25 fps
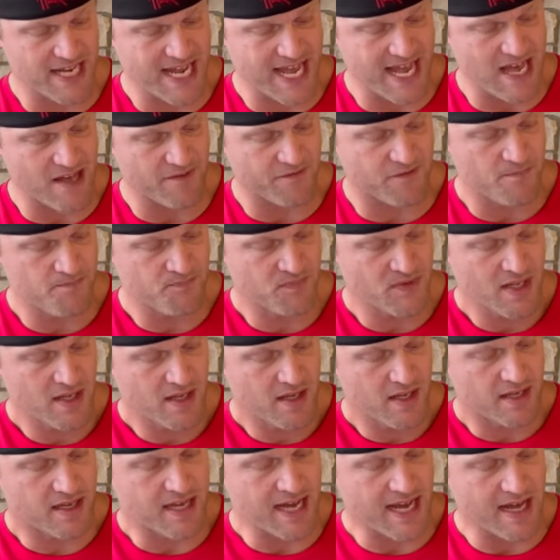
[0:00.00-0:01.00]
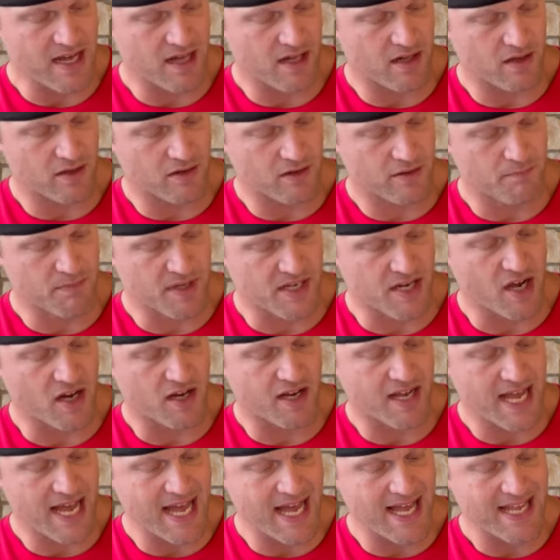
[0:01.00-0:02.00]
half. Kyle
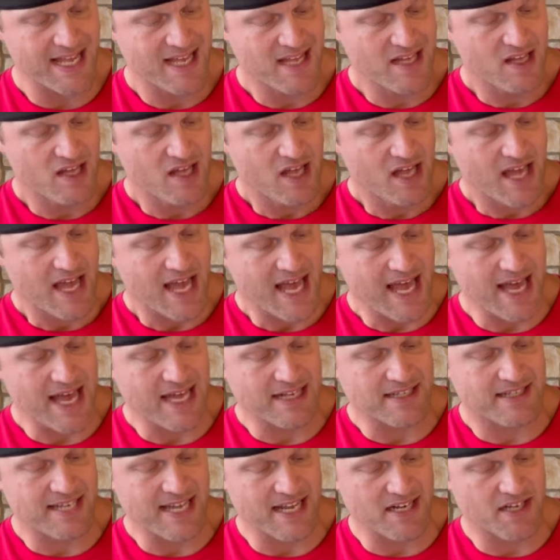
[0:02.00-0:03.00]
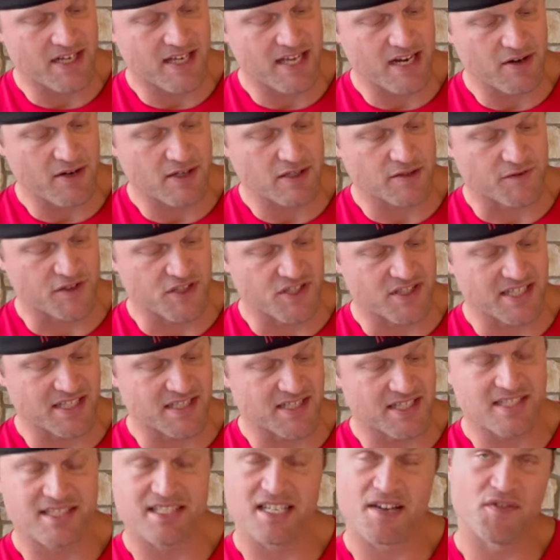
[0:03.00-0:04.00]
Manungai had 10 carries for
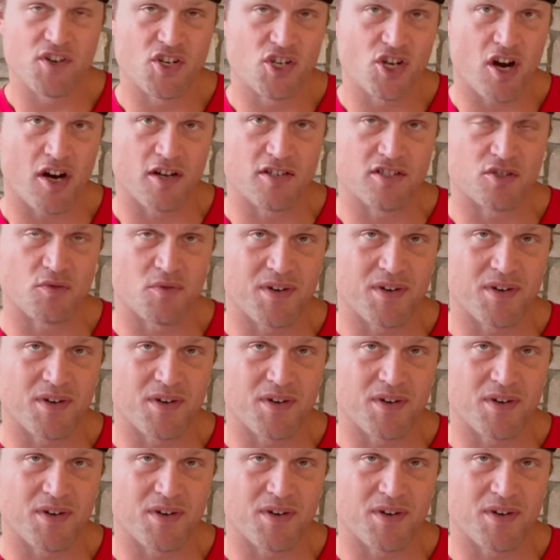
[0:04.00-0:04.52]
67 yards.